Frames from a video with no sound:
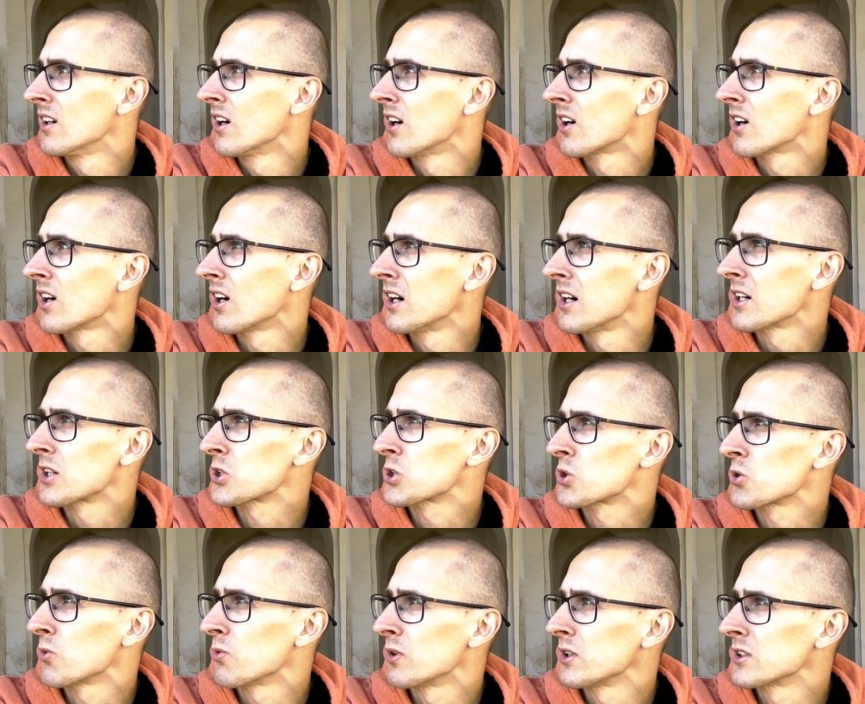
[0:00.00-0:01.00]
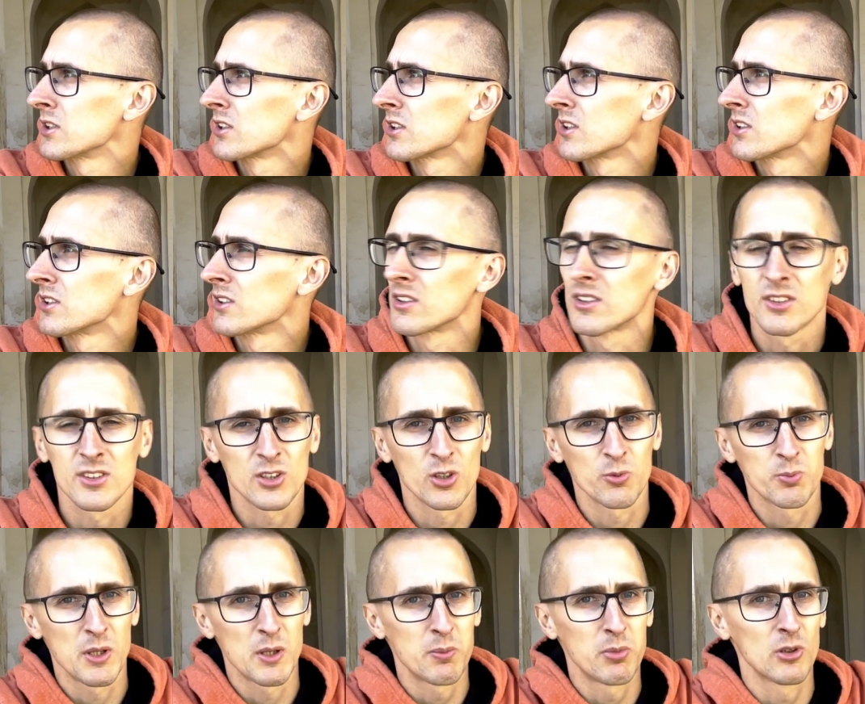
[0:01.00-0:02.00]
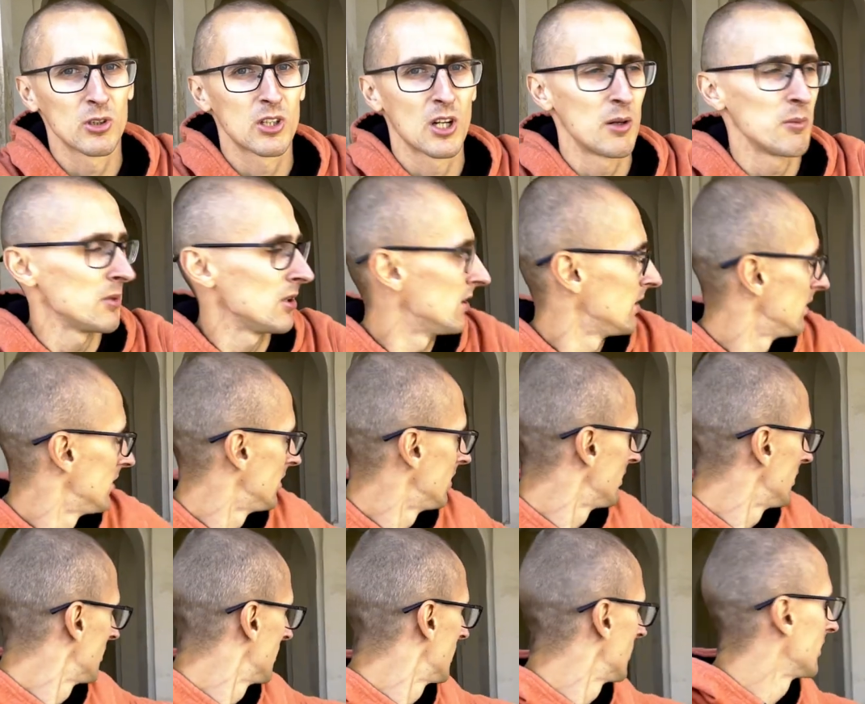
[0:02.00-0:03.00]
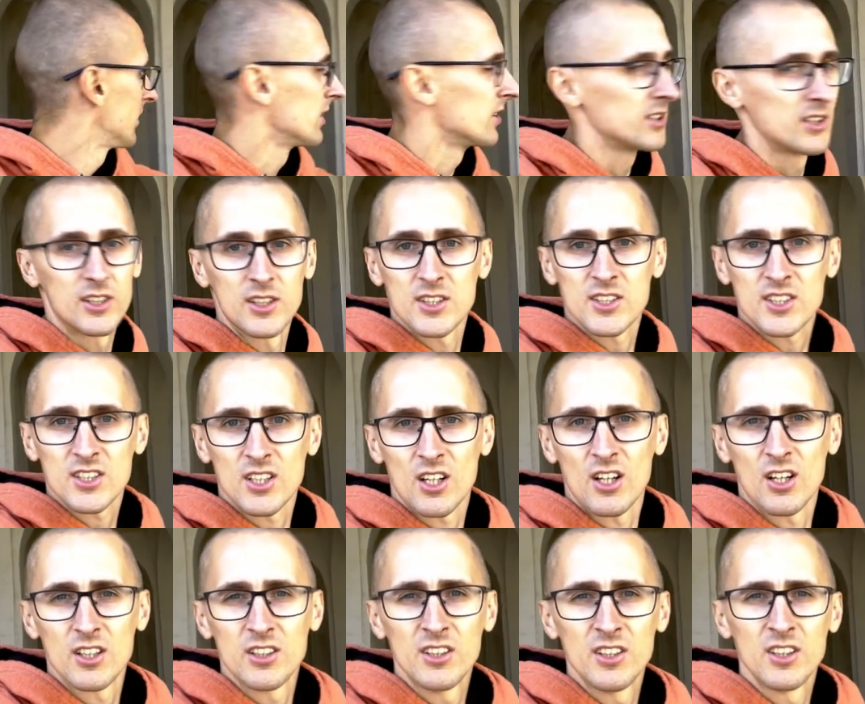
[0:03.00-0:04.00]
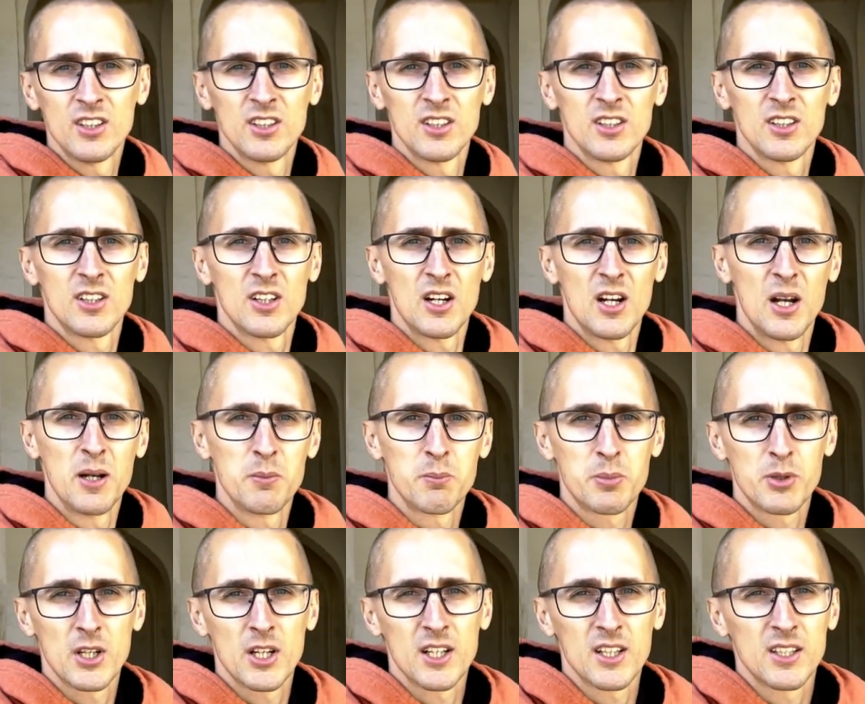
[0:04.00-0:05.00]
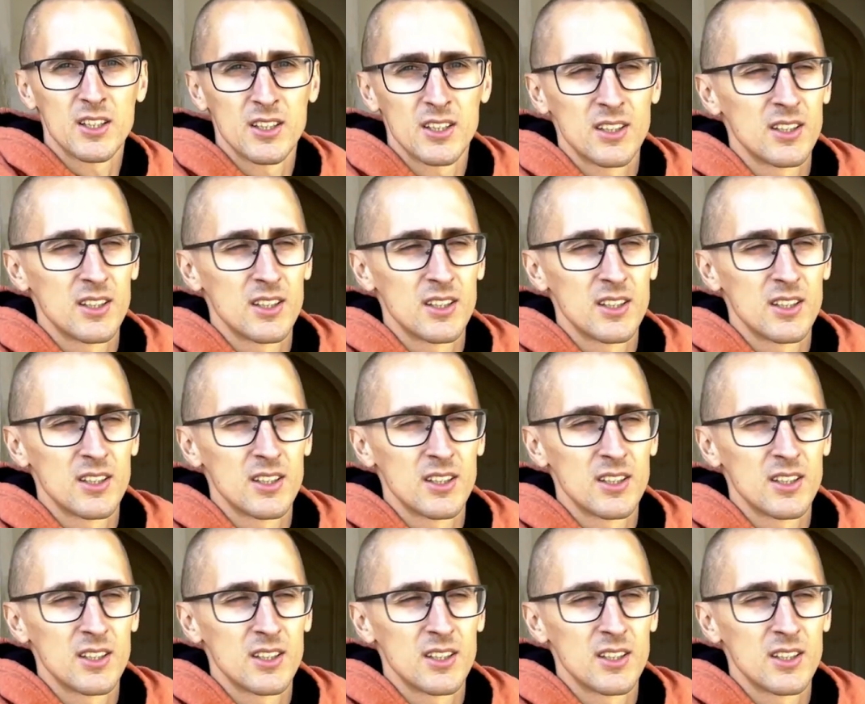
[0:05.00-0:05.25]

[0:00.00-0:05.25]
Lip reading: harsh weather, and so people come inside and pray.